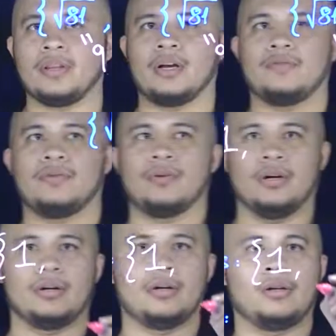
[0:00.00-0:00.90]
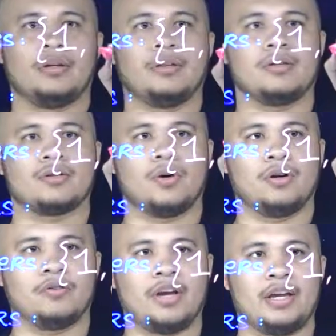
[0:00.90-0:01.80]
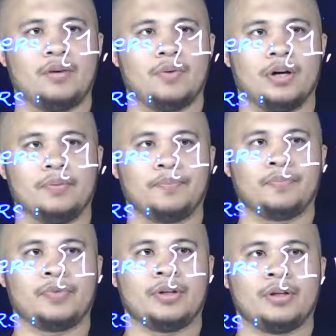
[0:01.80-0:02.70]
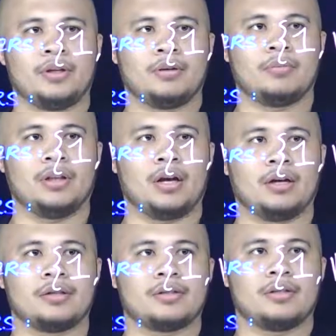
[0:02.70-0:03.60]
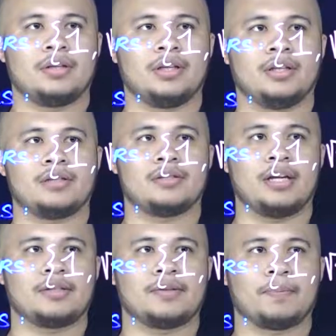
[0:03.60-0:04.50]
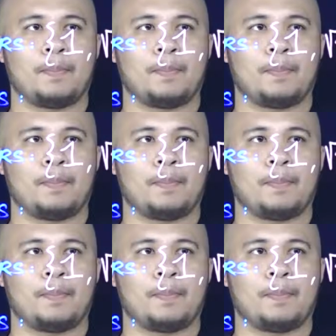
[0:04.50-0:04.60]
Therefore, the square root of 81 belongs in this set.